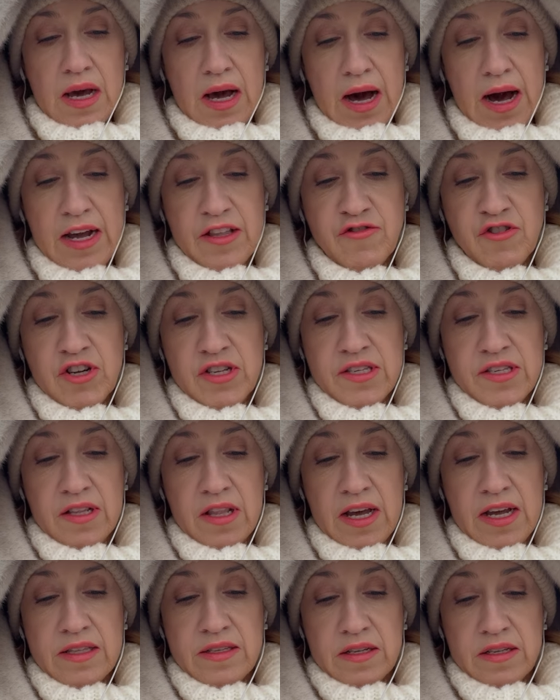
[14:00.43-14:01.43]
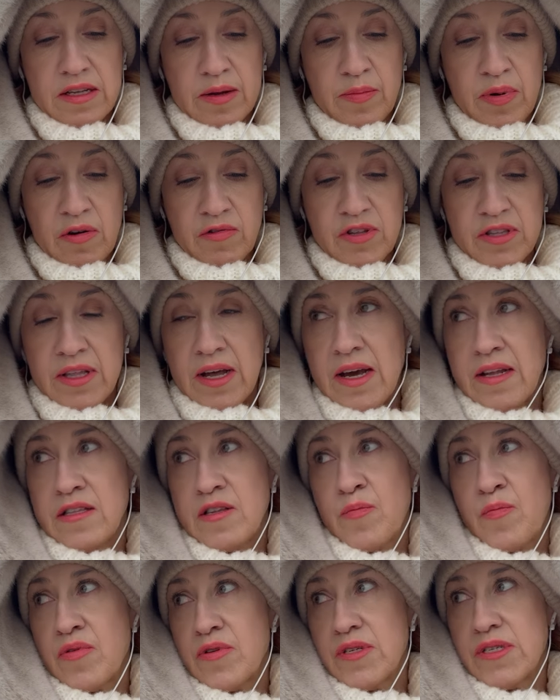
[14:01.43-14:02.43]
I translated about
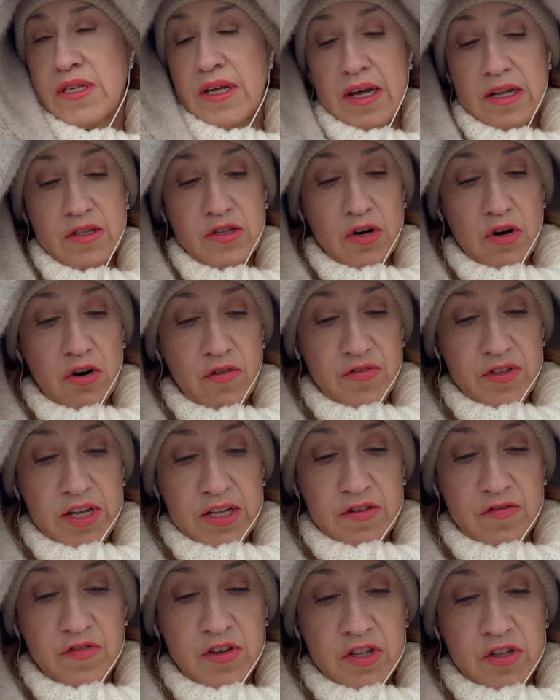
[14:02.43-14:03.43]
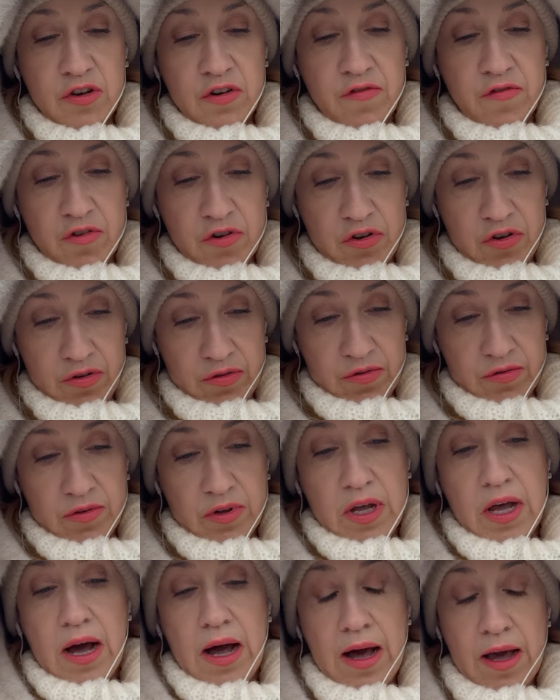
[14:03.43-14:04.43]
90% of that video for you.
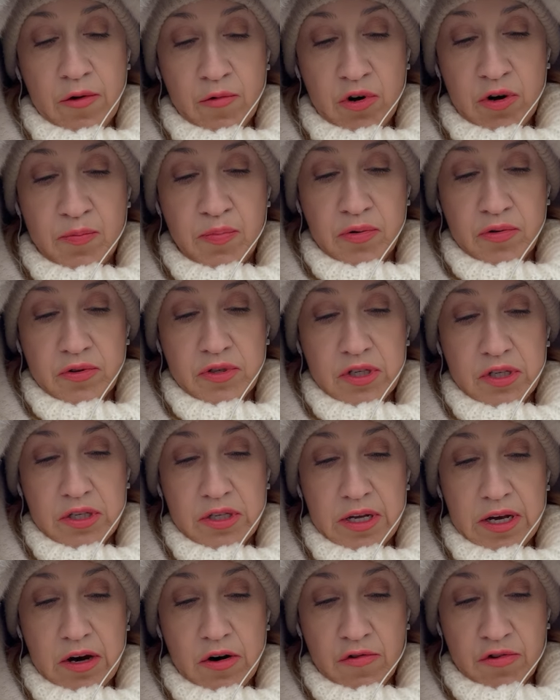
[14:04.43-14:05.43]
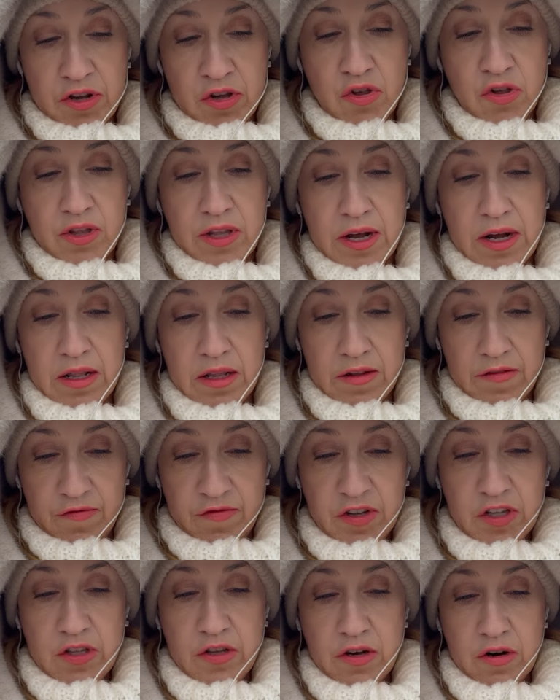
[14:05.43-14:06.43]
I will put the original
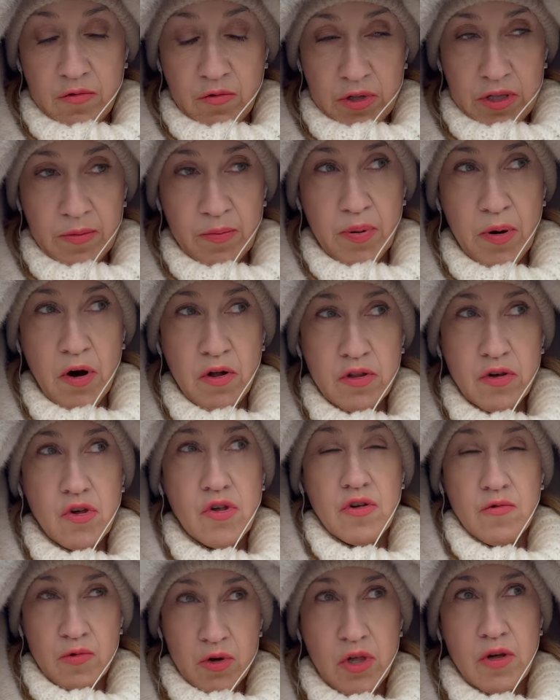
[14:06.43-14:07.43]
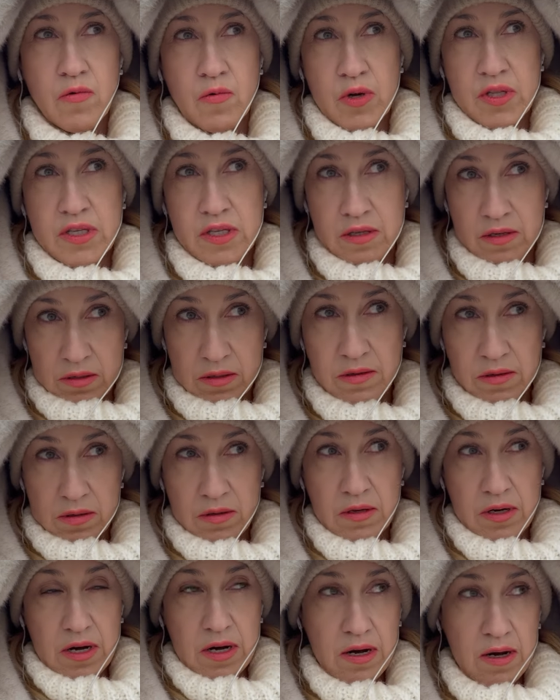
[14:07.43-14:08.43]
video with the Polish, with
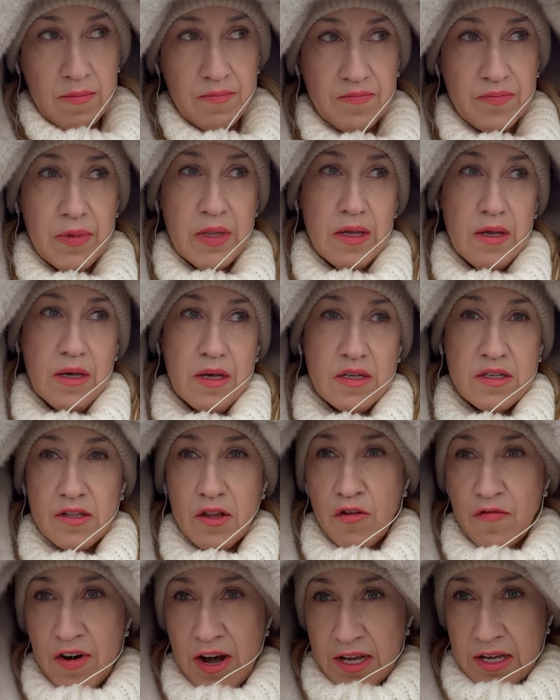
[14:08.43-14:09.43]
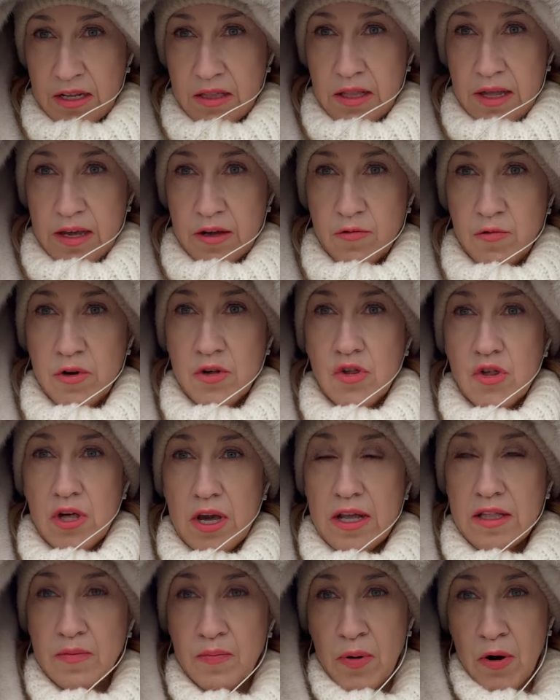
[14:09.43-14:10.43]
Slovakian language
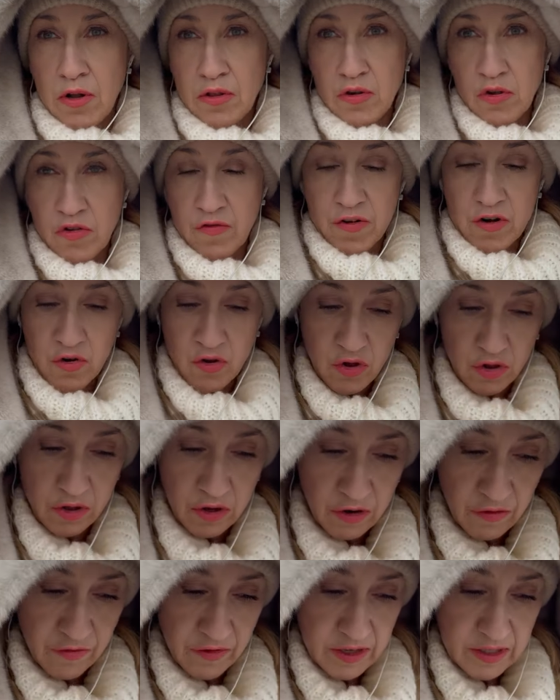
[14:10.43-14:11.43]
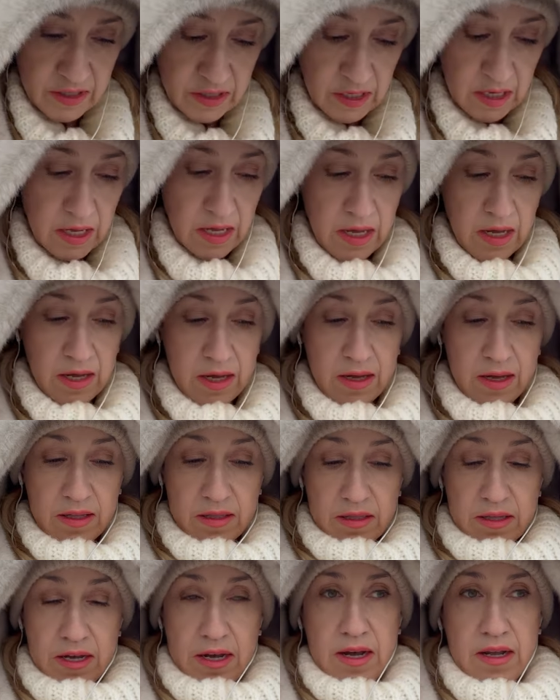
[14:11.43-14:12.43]
and Polish version of it
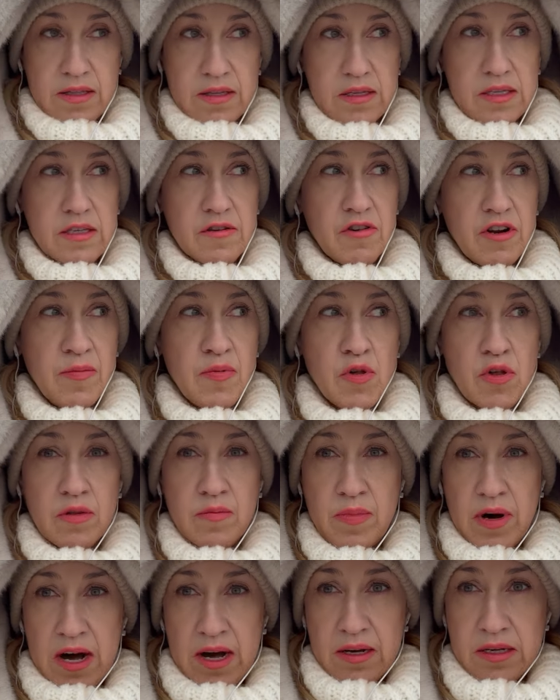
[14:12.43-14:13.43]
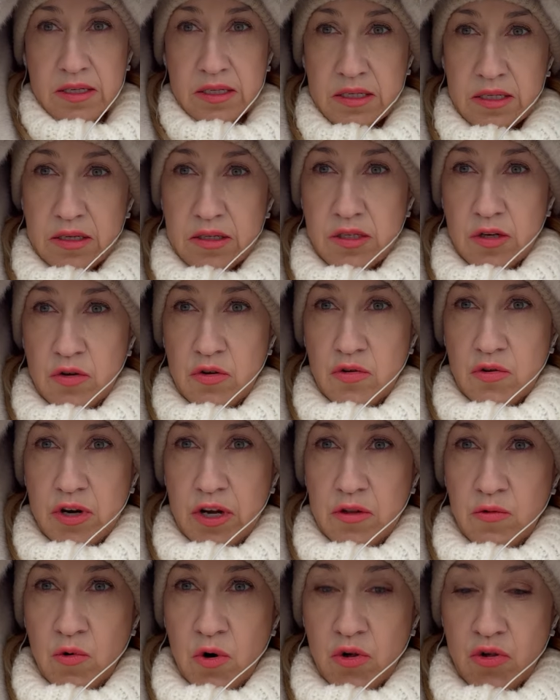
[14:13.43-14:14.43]
in the description box so you
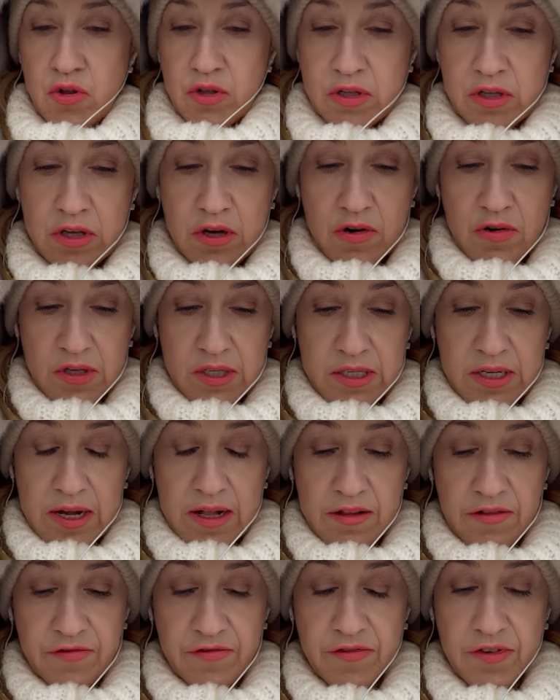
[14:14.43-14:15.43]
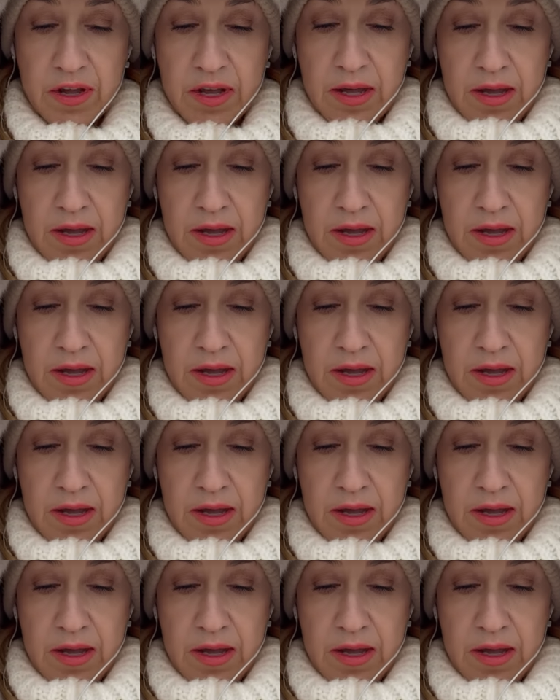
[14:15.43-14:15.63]
can watch it yourself.